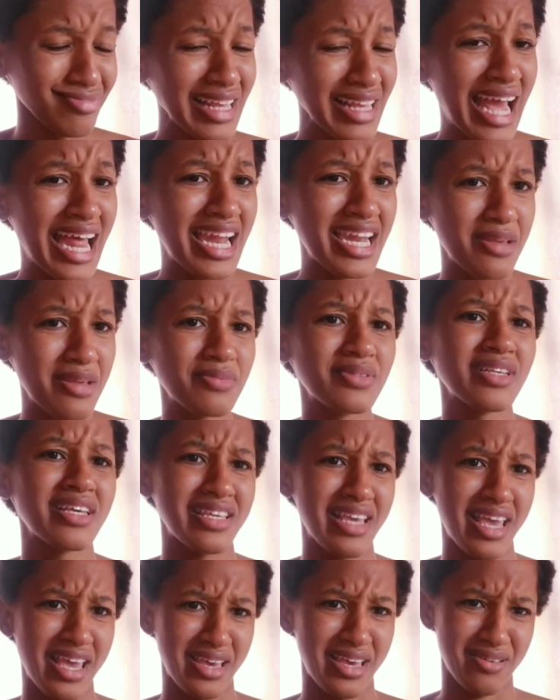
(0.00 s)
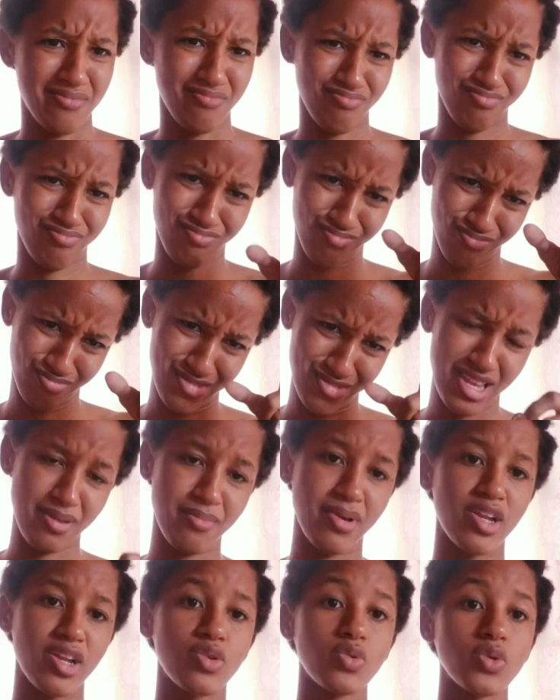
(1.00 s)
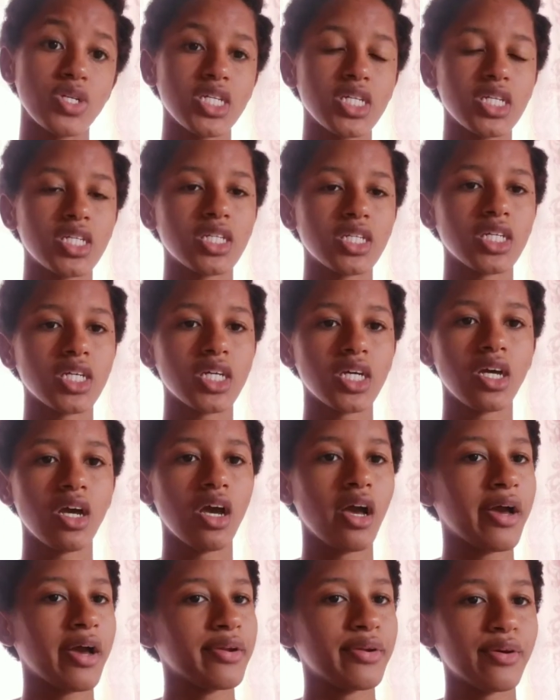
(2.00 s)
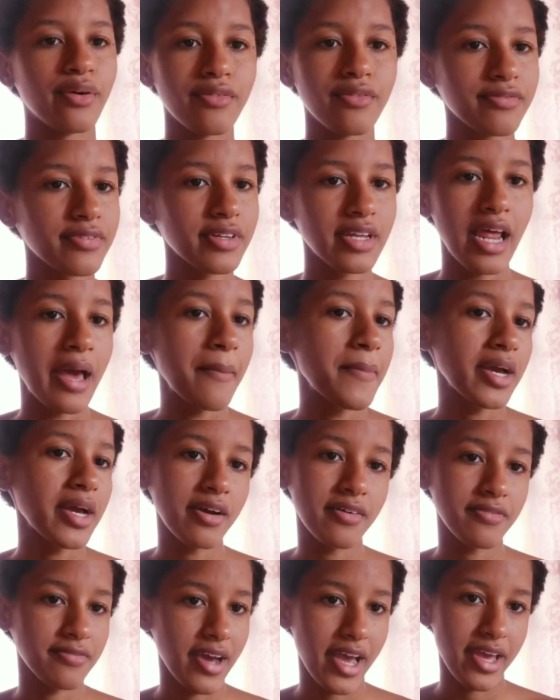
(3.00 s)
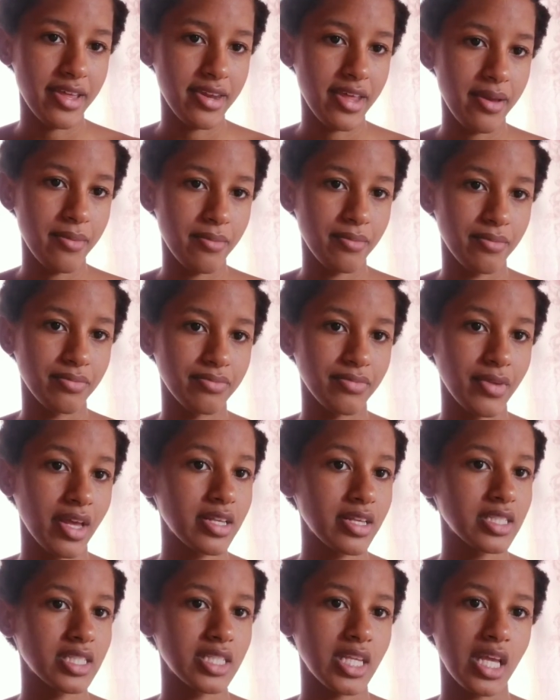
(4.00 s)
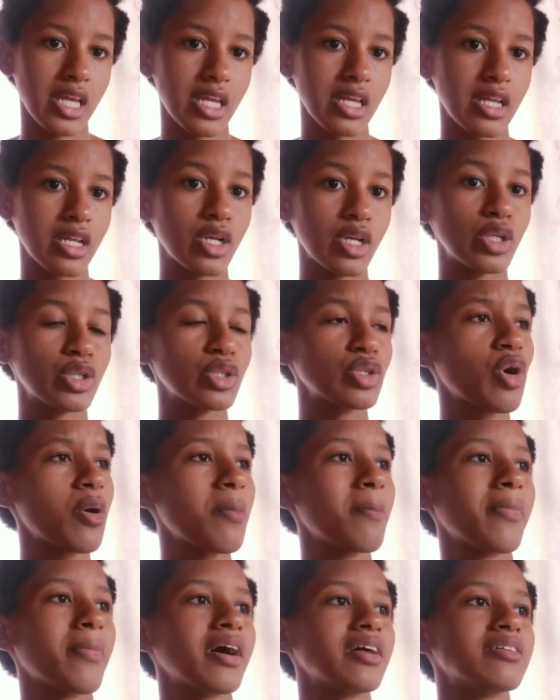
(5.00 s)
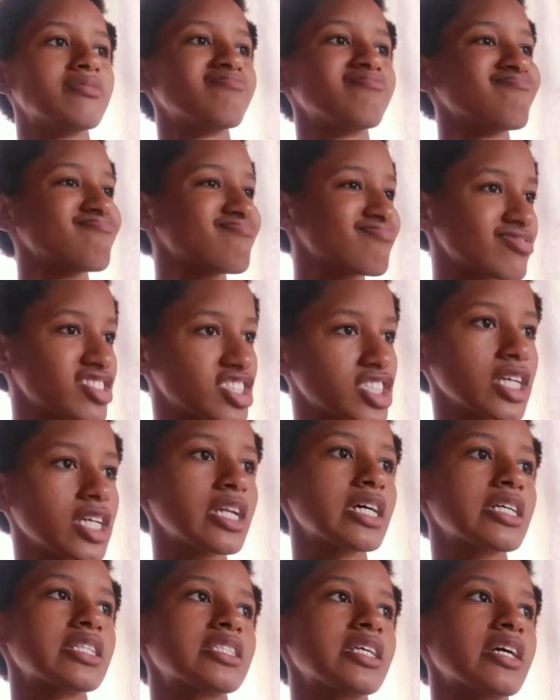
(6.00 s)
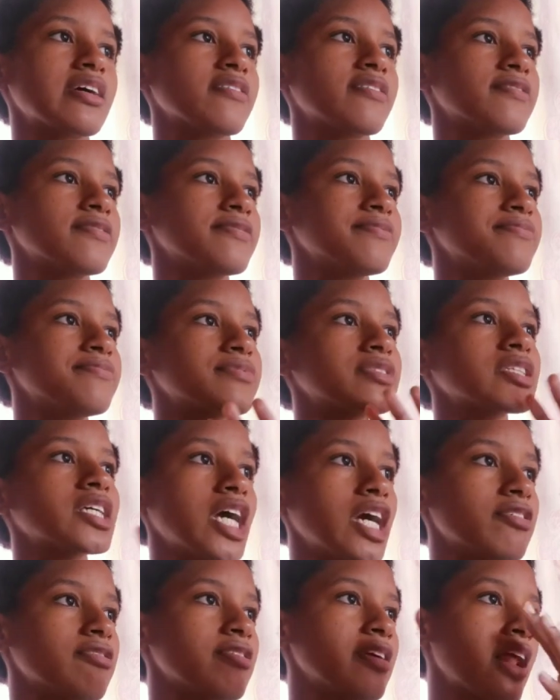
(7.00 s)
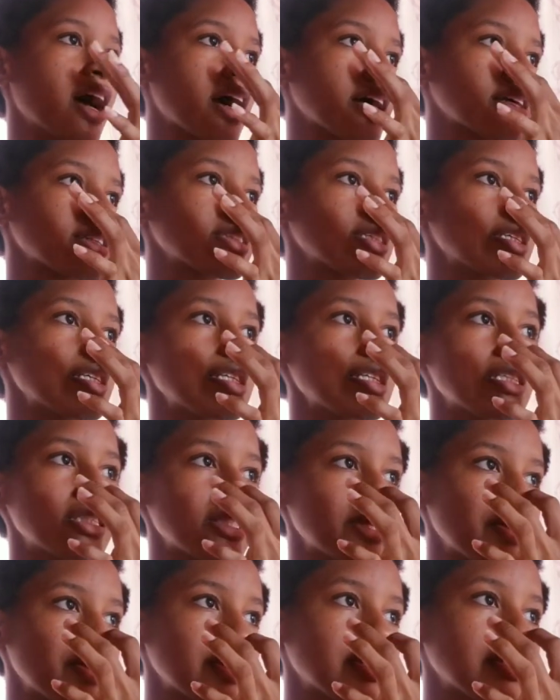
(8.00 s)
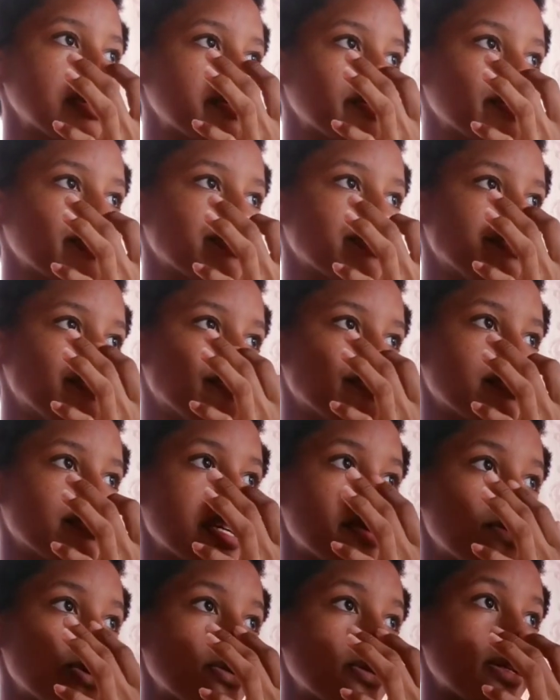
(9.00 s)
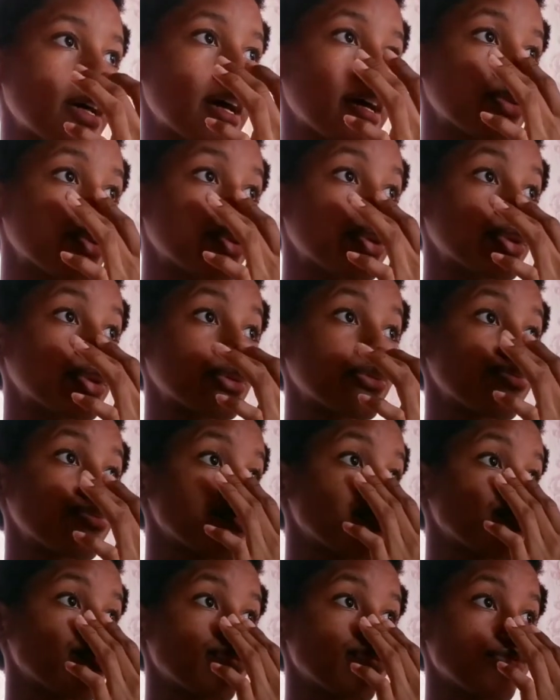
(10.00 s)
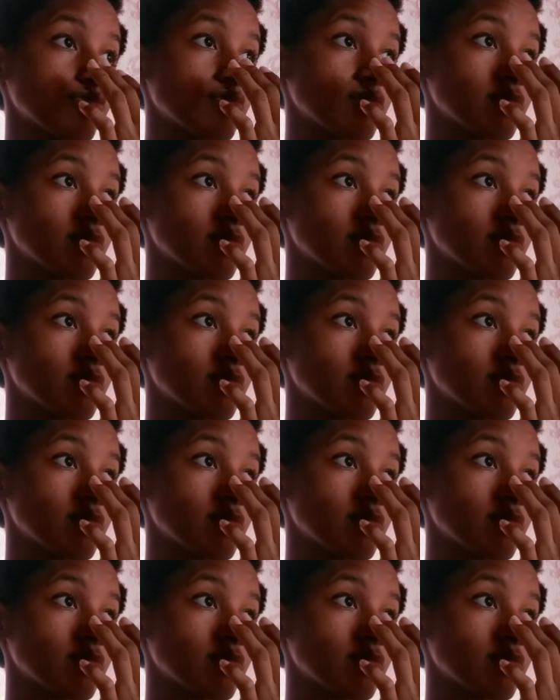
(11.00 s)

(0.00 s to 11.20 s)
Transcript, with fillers: And them say, yeah, I'ma do it. Don't feel like me. I go fight them and say, no man, chill yourself. Relax, easy with him. Maybe you not do nothing. Mm -mm.